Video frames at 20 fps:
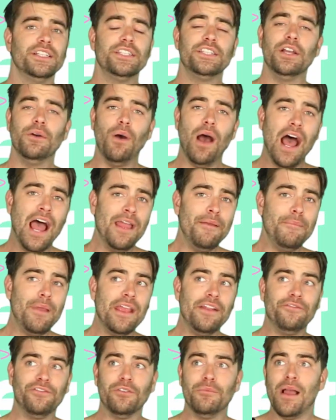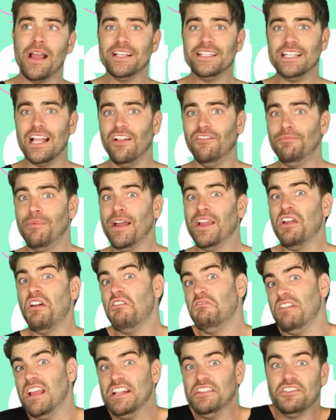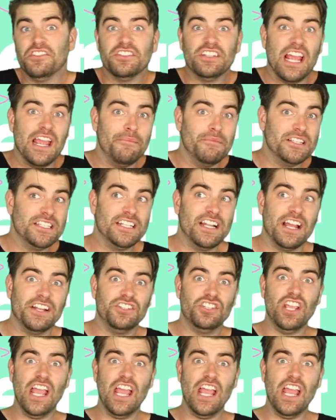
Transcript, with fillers: so I made for myself my own Entertainment Tonight